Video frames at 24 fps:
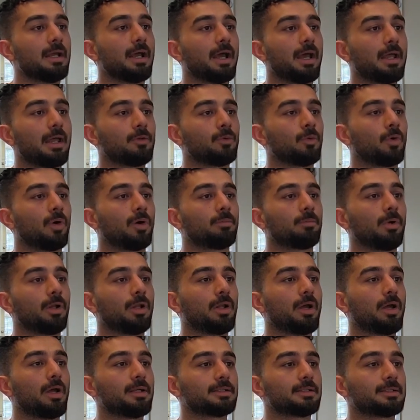and
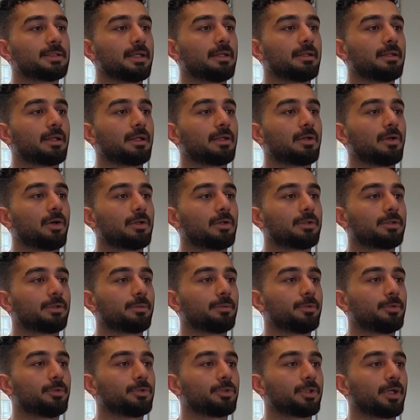normalizing the
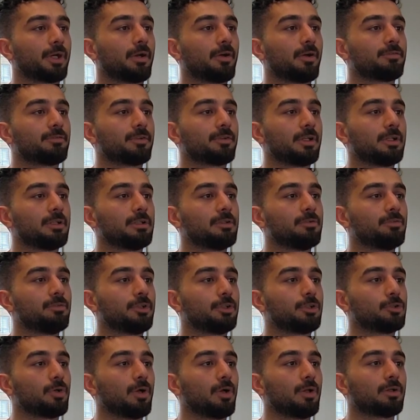contribution of
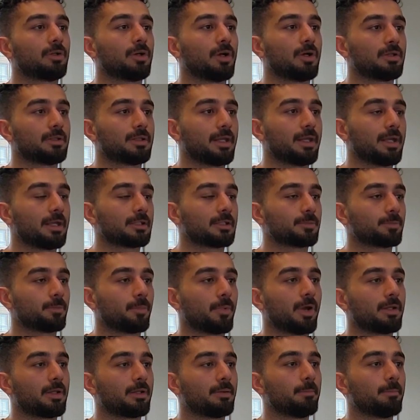individual context
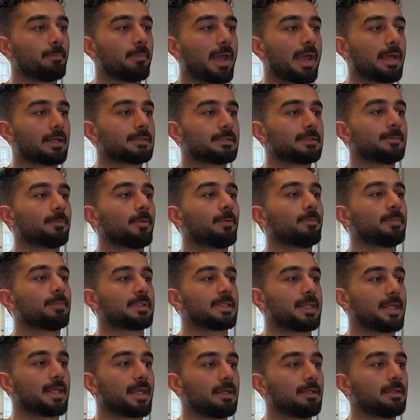by the maximum
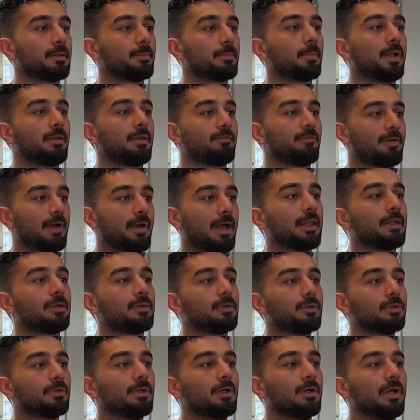attainable
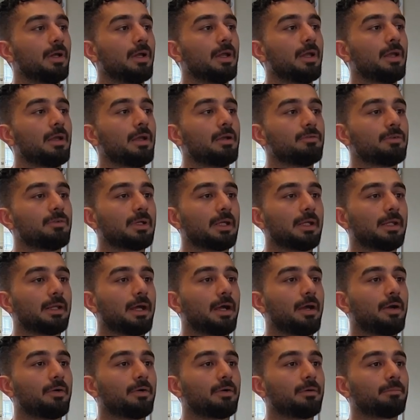value, we get
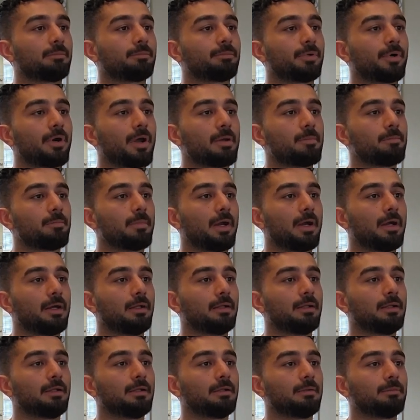our
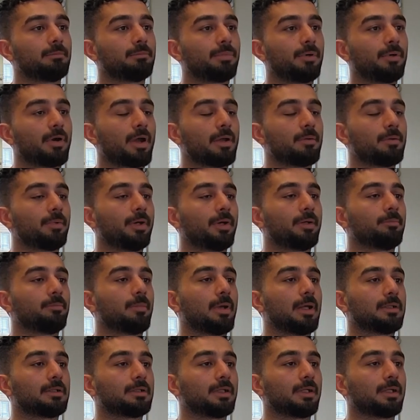primary
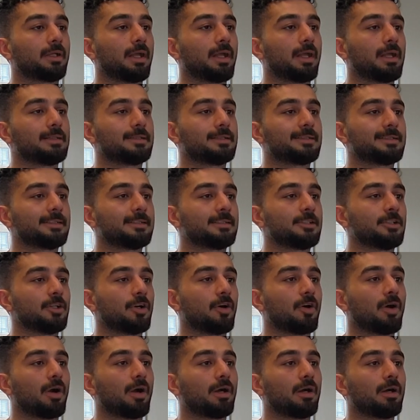metric
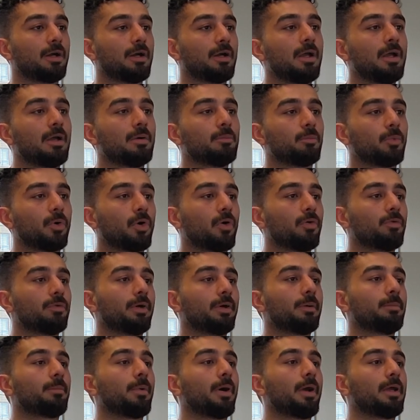NCTR.
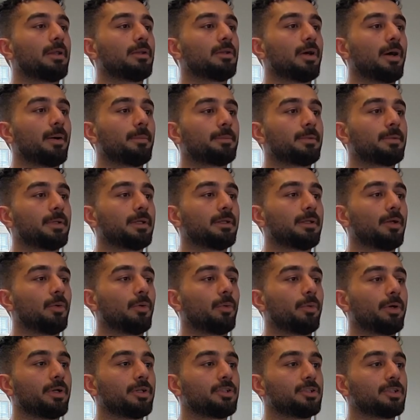Moreover, by adopting the
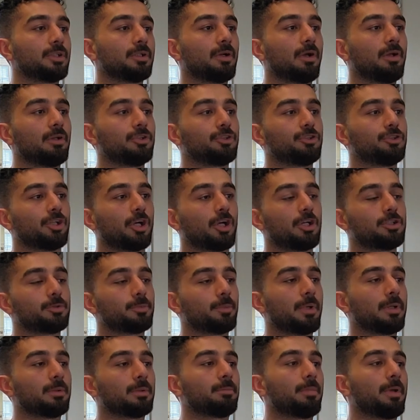original
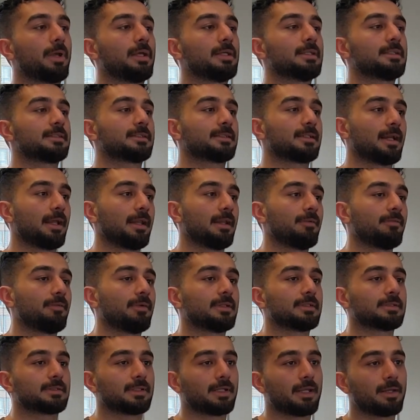judgment-based
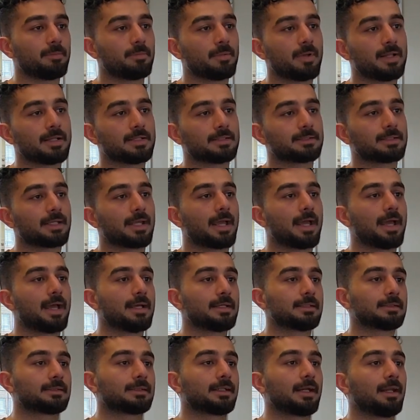relevance labels
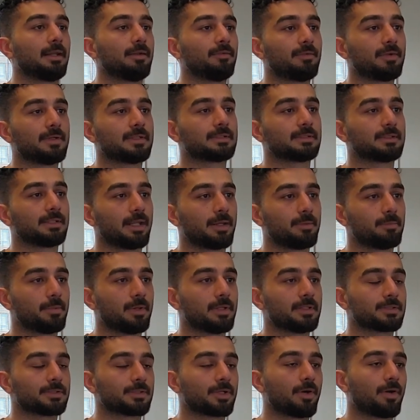as relevance
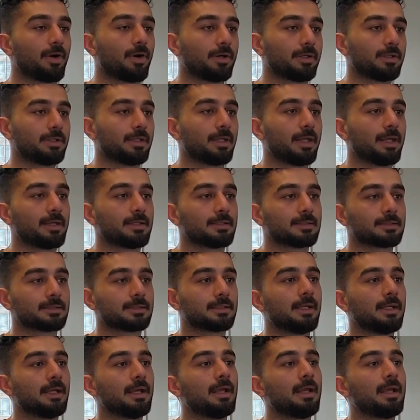labels RDS
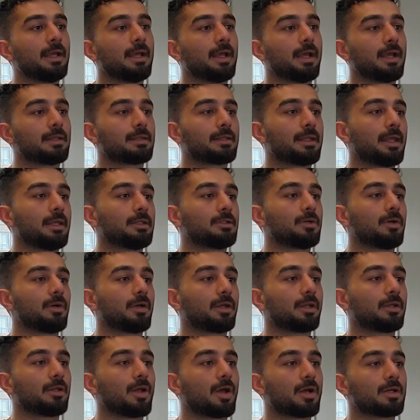and data
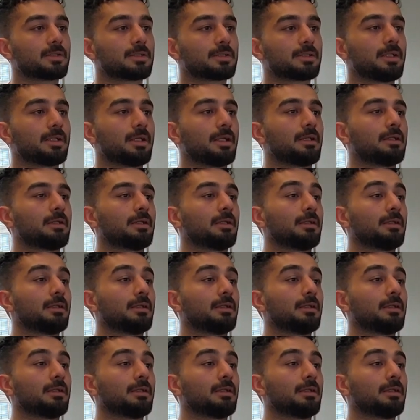agnostic